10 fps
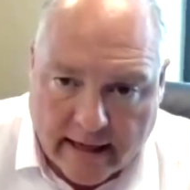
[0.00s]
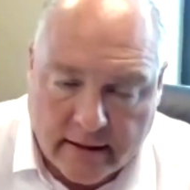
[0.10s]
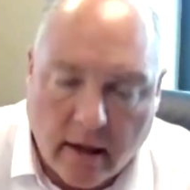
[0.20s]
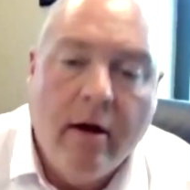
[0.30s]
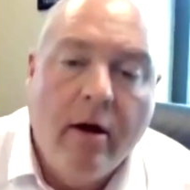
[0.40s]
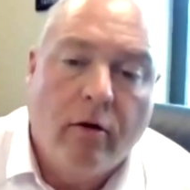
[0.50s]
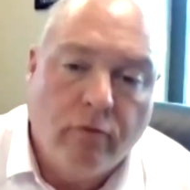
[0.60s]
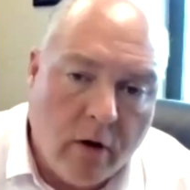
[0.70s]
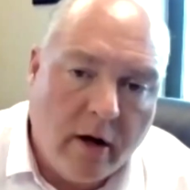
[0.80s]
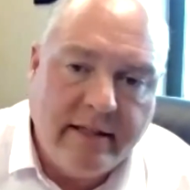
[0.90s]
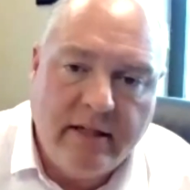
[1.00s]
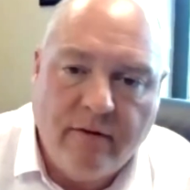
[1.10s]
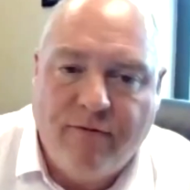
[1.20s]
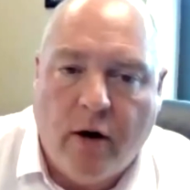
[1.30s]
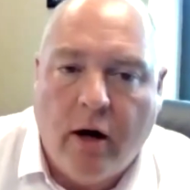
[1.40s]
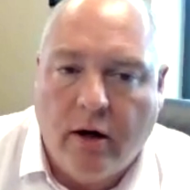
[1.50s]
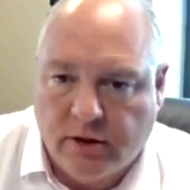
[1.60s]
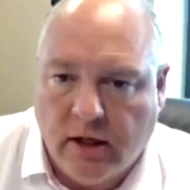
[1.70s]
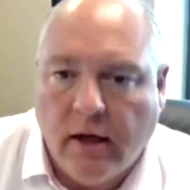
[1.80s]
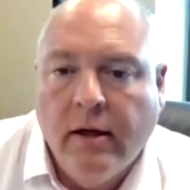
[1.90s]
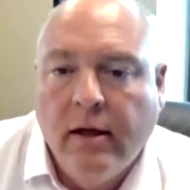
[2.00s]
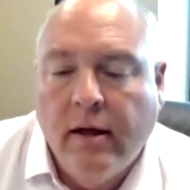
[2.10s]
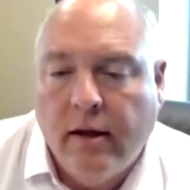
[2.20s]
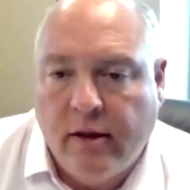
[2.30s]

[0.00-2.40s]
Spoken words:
sector rising faster